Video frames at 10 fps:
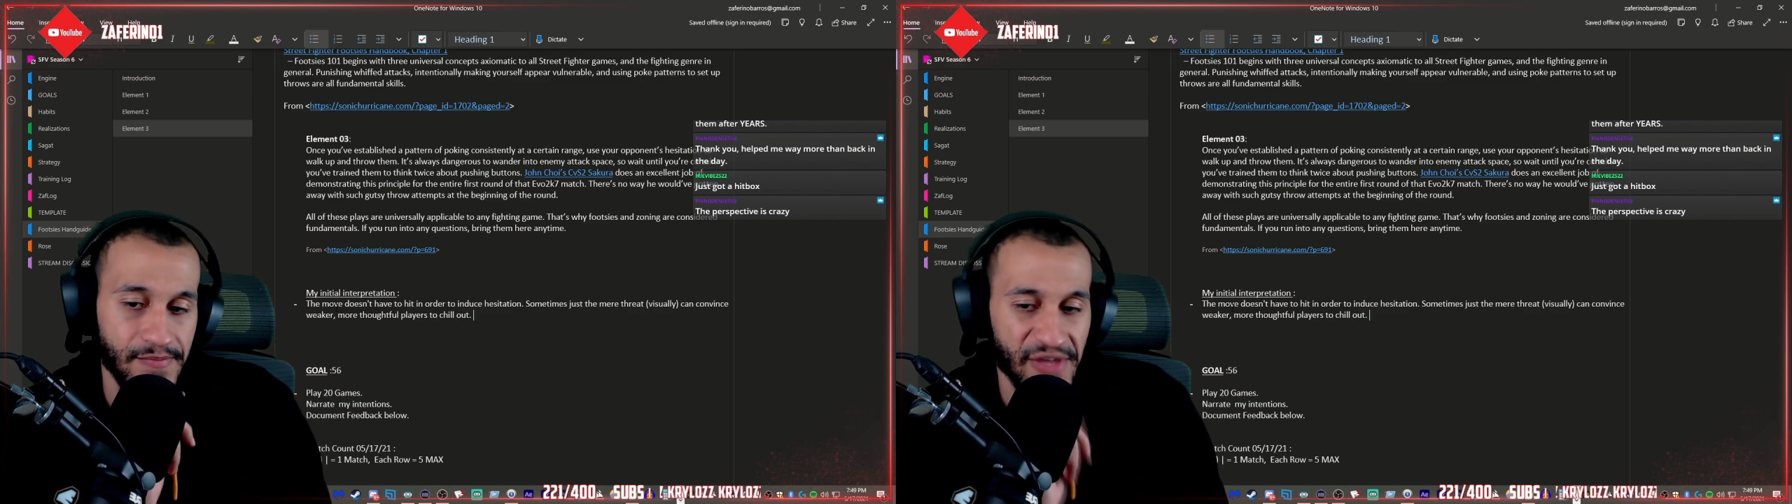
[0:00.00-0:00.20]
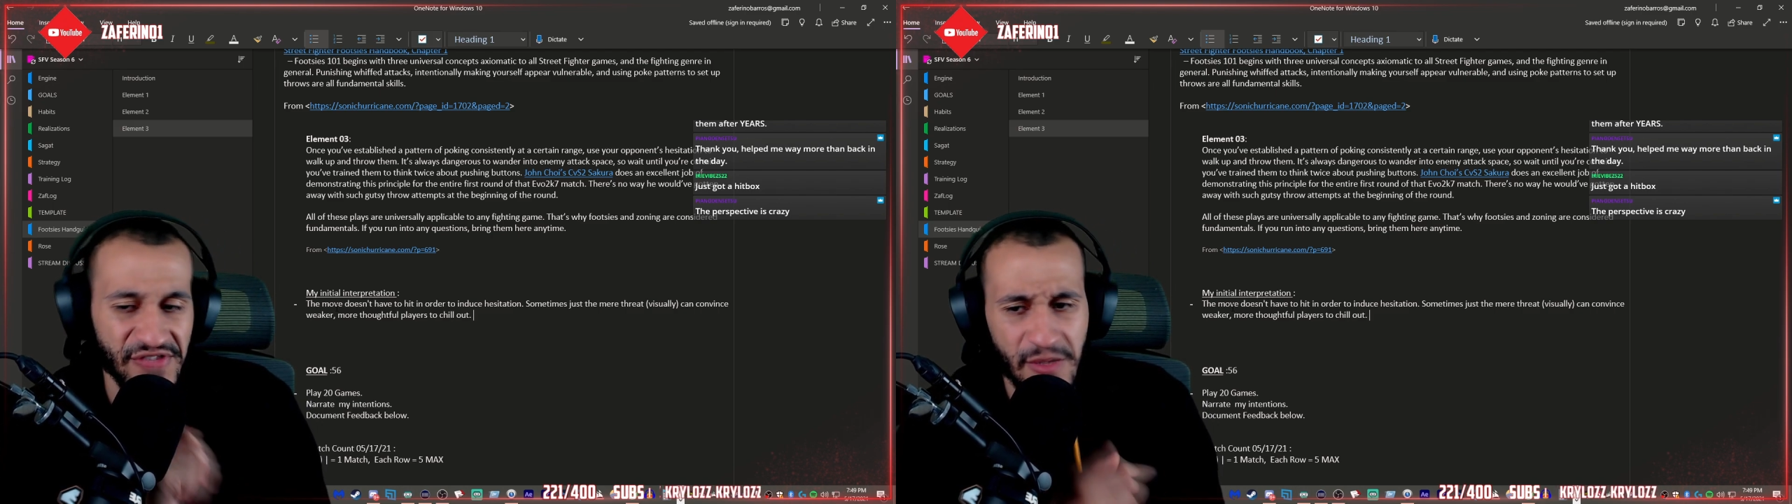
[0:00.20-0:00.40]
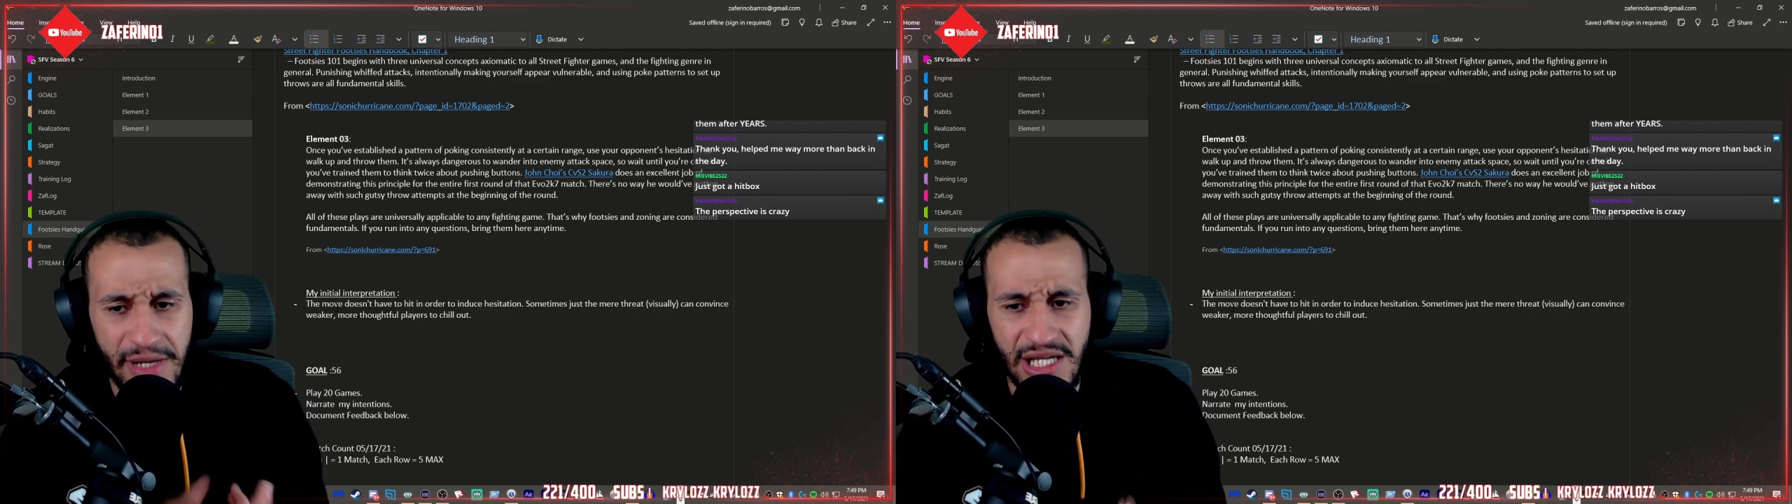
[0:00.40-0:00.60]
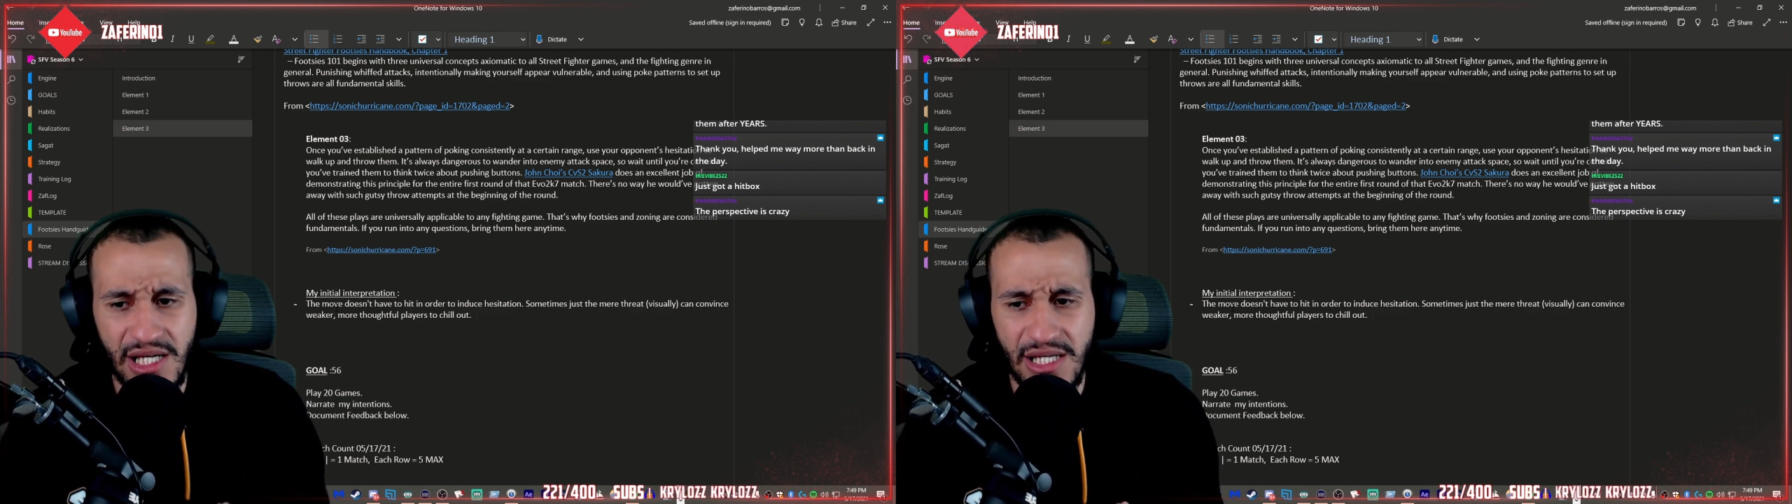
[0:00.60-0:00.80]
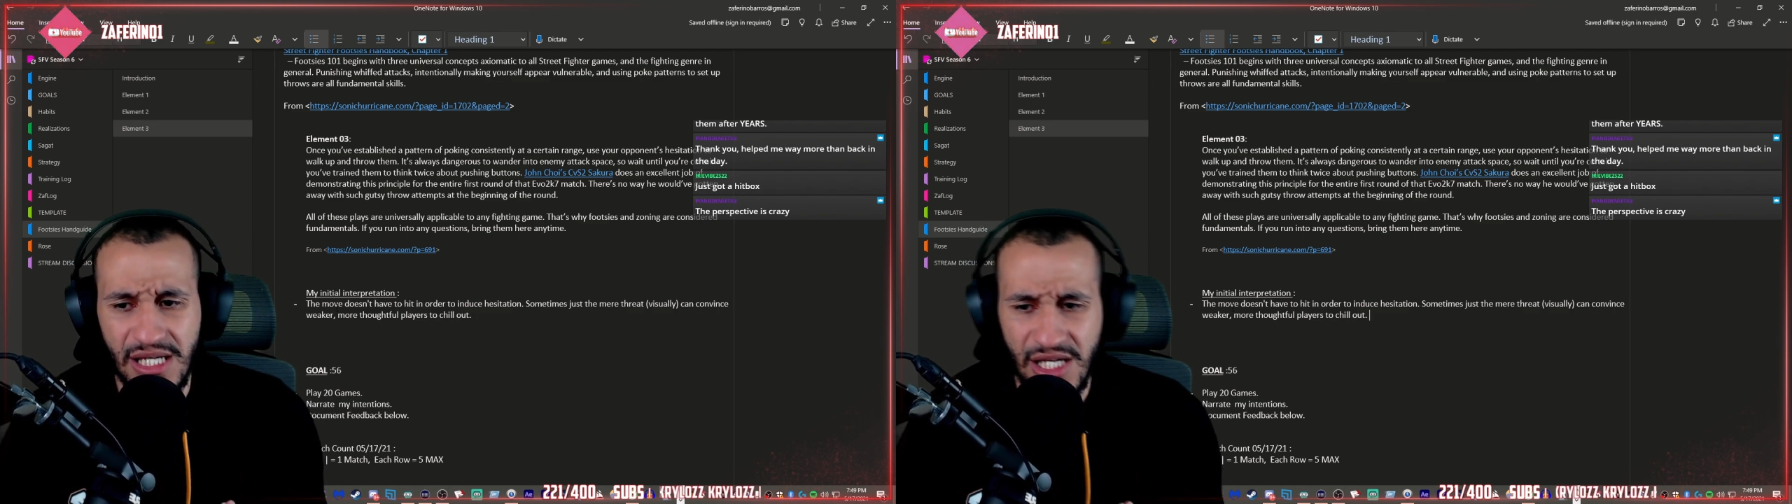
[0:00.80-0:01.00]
if somebody